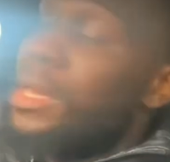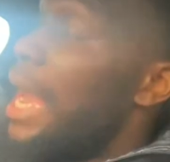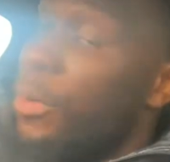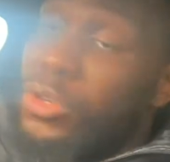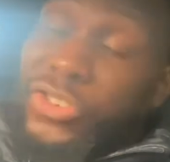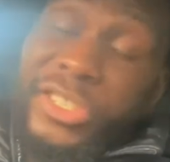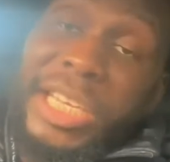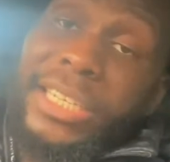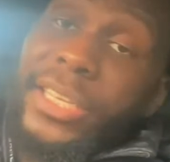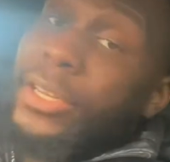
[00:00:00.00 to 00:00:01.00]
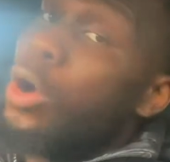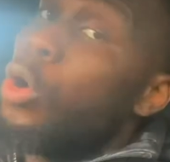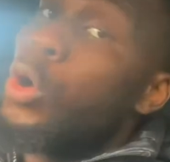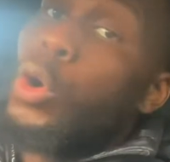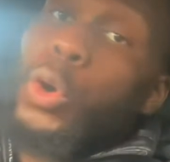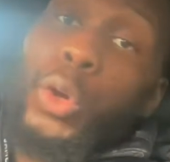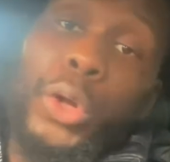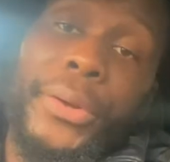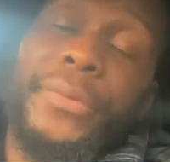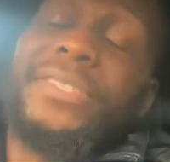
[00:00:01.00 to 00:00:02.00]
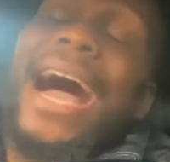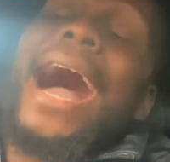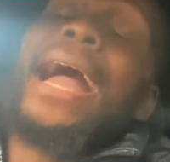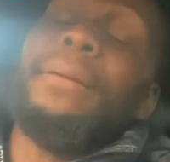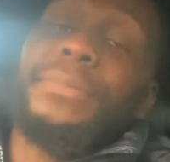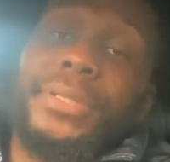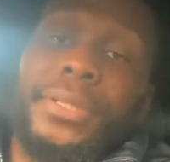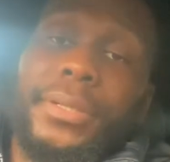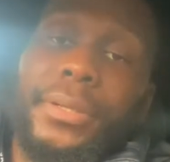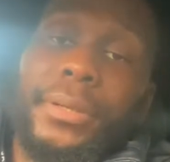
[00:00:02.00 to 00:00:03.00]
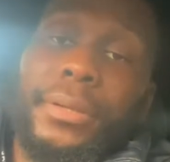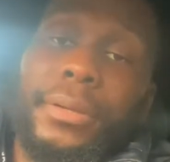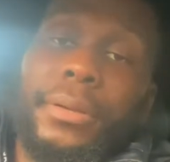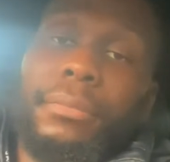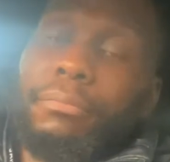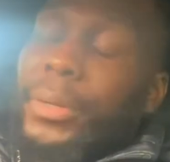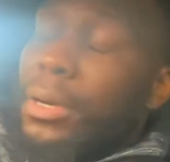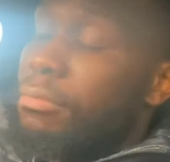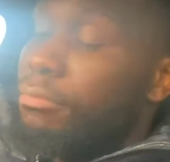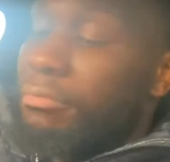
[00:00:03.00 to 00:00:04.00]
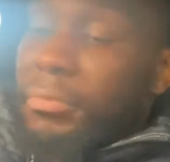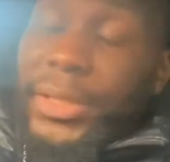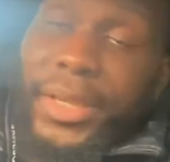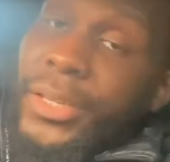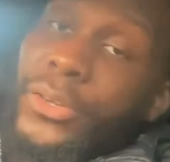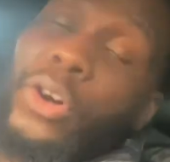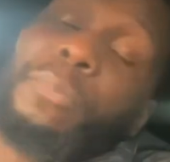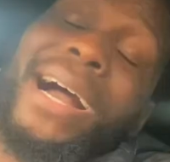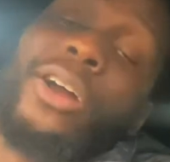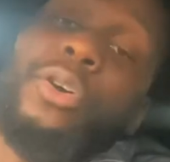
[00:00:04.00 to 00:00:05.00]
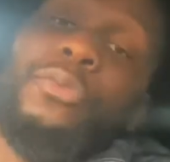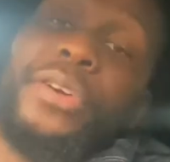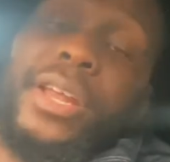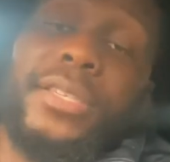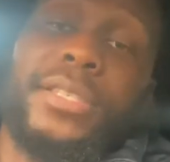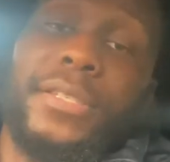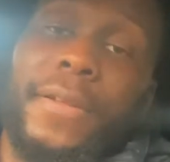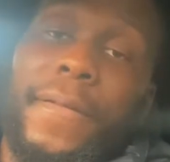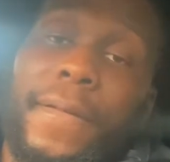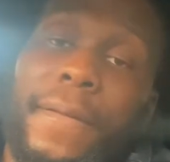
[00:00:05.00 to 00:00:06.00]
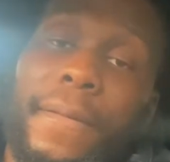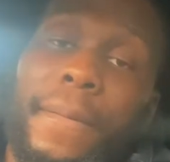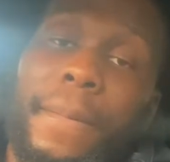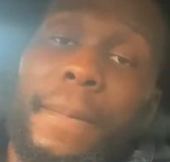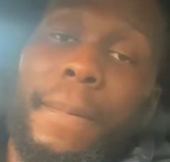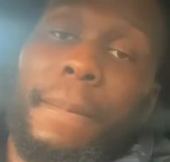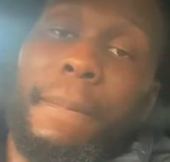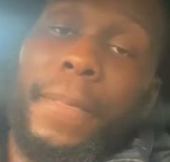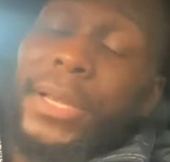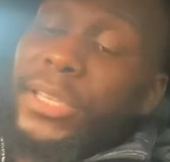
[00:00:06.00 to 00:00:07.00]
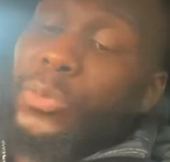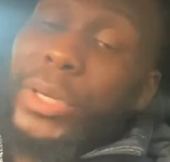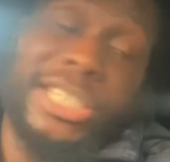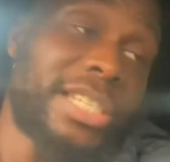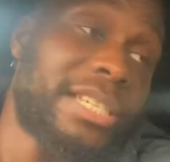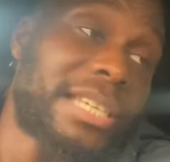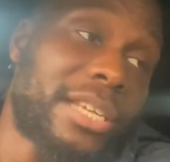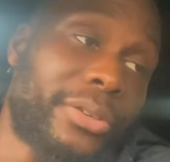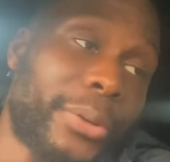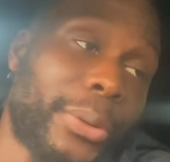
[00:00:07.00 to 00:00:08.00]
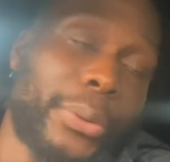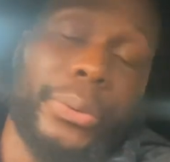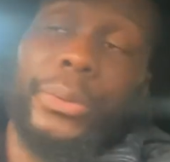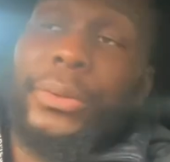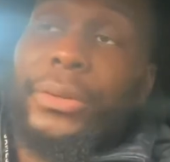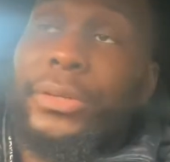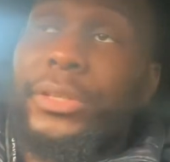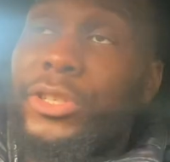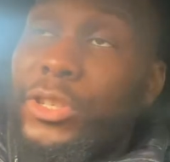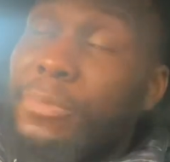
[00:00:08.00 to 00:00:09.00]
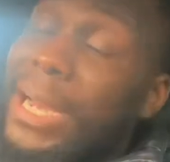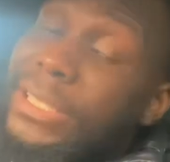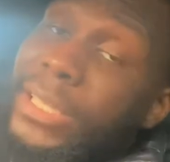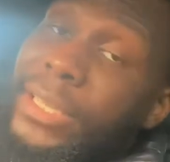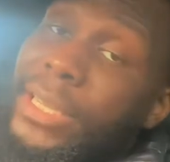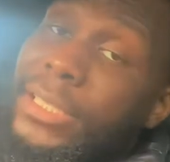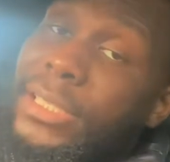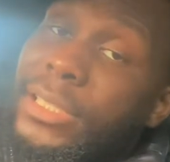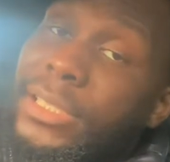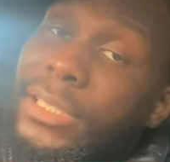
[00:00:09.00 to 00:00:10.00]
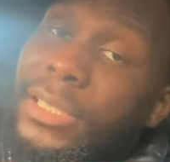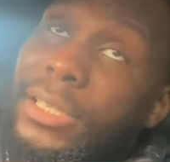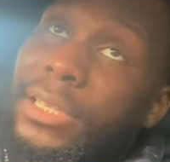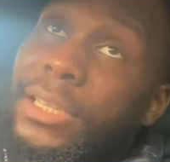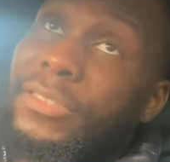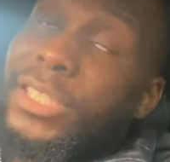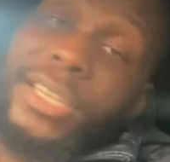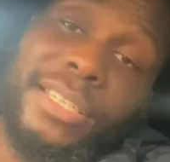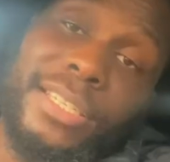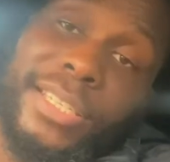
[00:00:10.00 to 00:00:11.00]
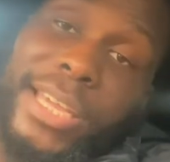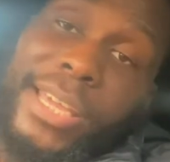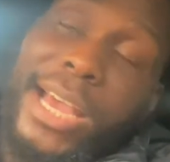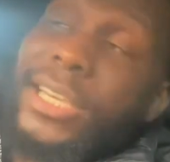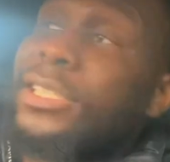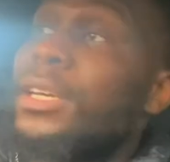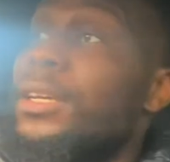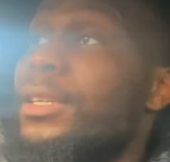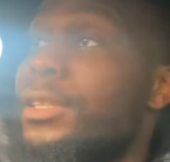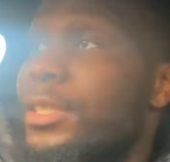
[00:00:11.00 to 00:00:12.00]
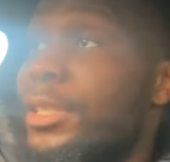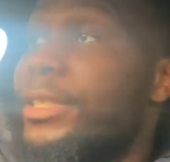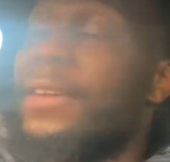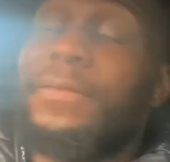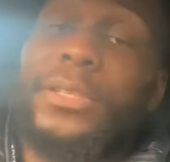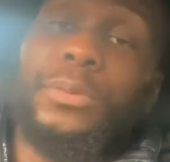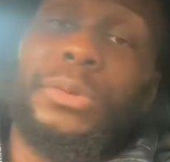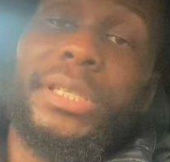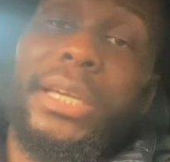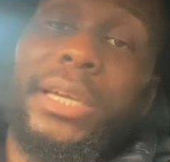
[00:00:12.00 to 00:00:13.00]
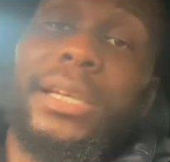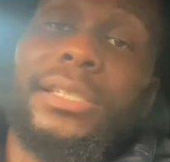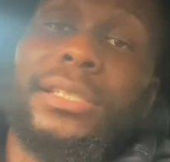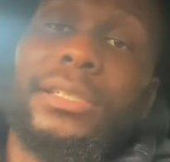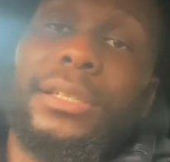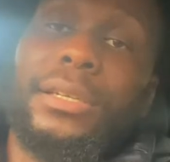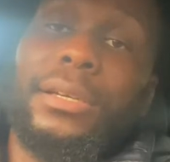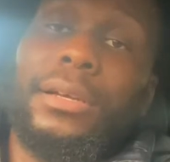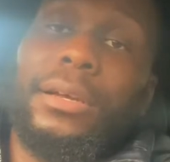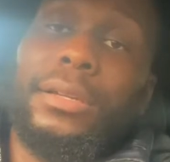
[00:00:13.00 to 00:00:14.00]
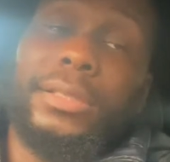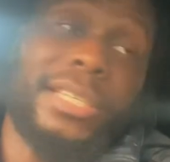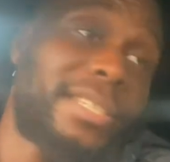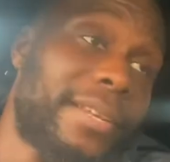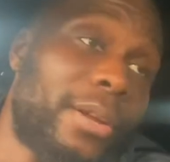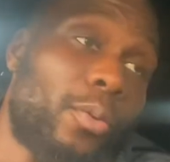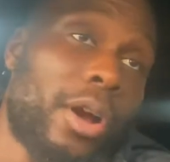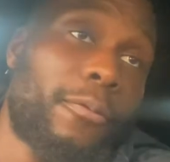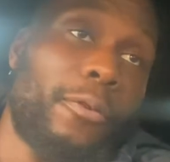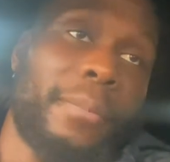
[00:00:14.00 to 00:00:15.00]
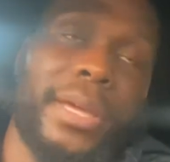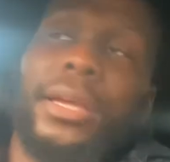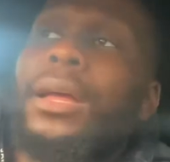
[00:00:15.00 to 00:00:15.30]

I was rejected a whole load of time, but didn't knock my confidence, because when she says no, she might say yes. If she doesn't say yes, she definitely will say yes. This didn't work for me.